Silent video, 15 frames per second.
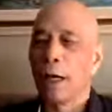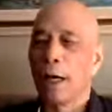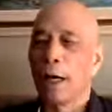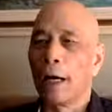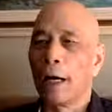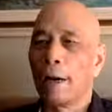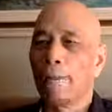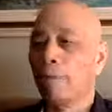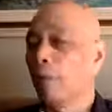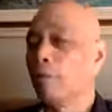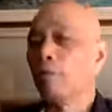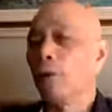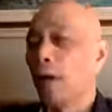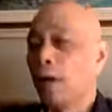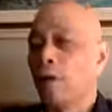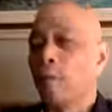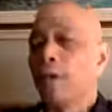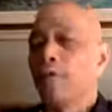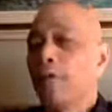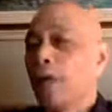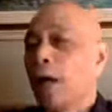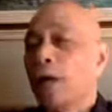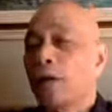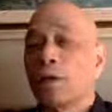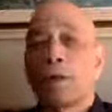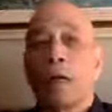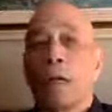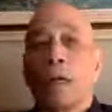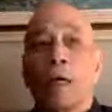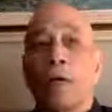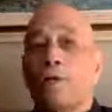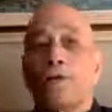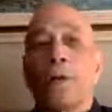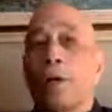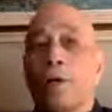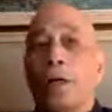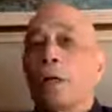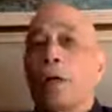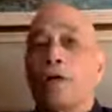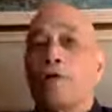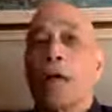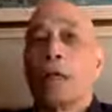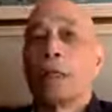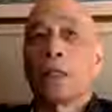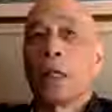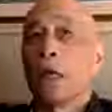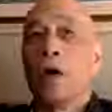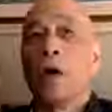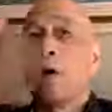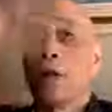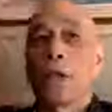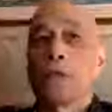A friend saying, oh, I